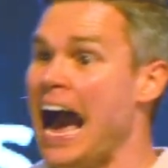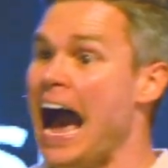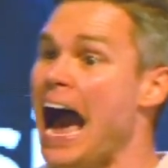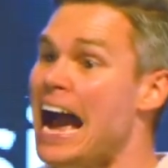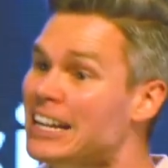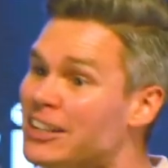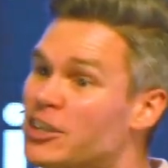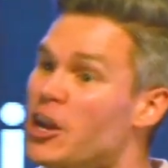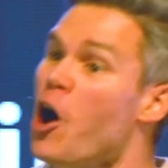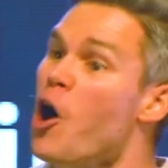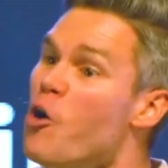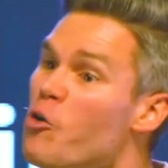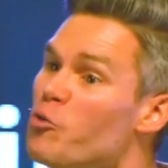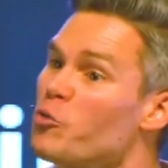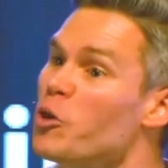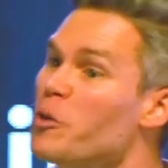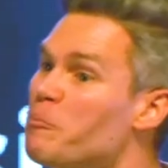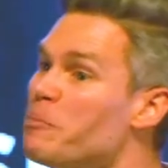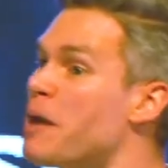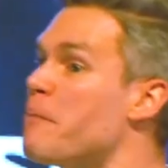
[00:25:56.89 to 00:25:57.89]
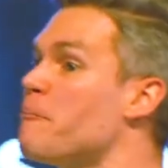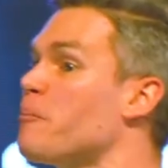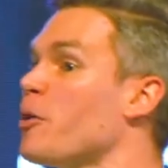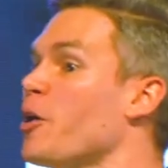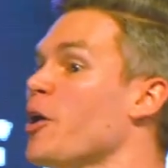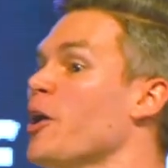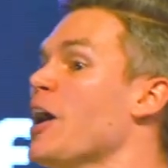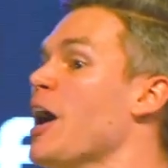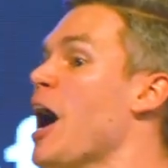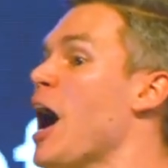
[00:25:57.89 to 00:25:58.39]
I don't
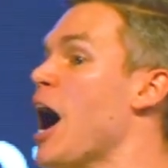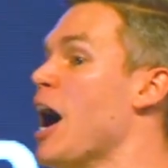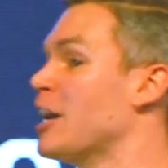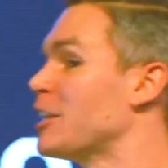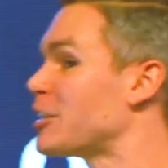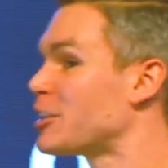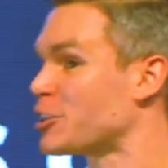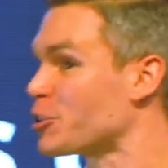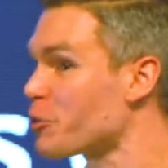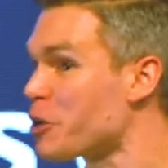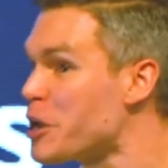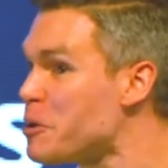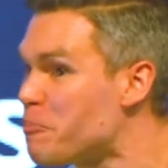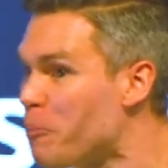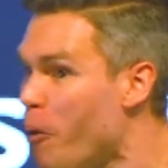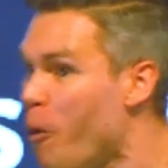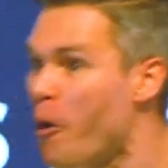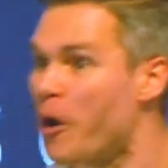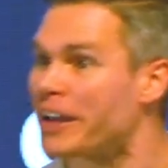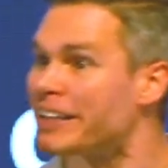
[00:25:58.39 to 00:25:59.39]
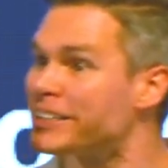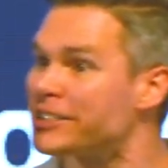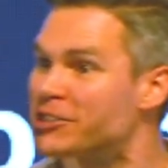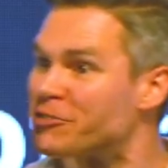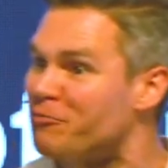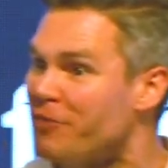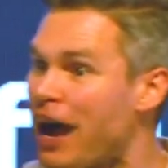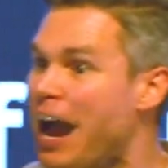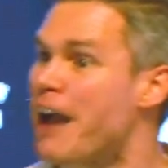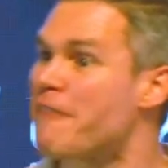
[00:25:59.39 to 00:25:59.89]
remember three points,
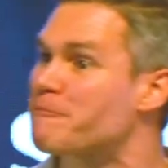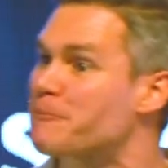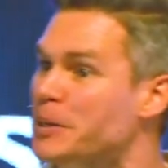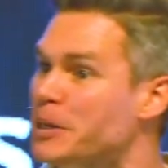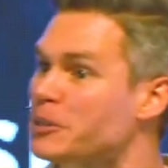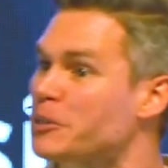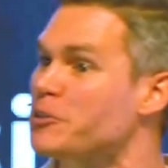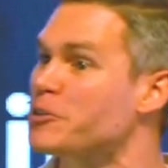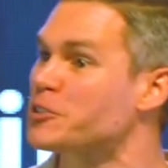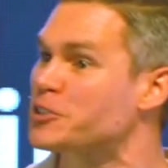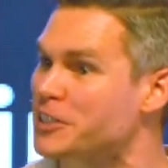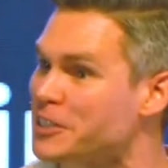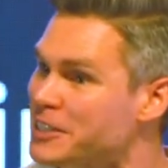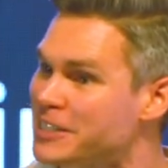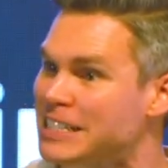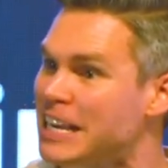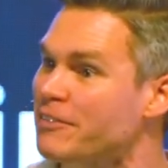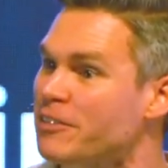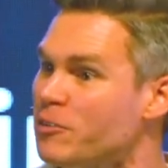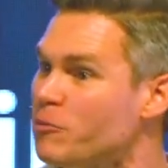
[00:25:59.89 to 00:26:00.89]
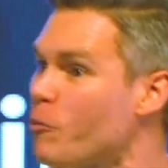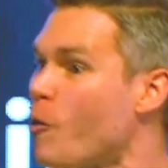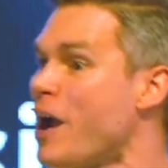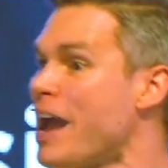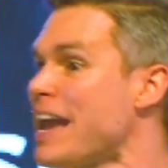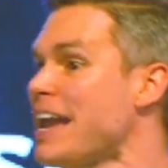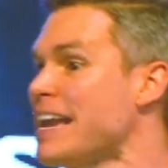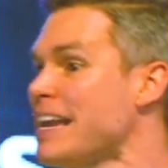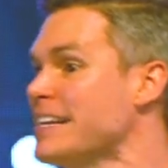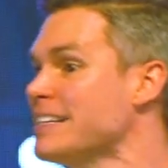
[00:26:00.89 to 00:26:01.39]
five pillars, and seven
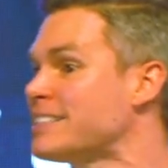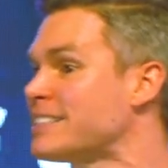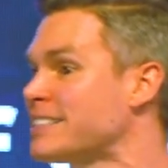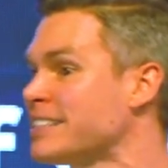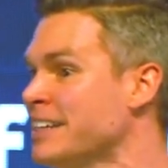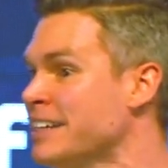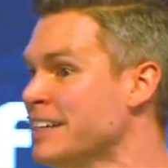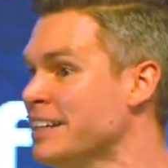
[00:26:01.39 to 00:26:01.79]
ways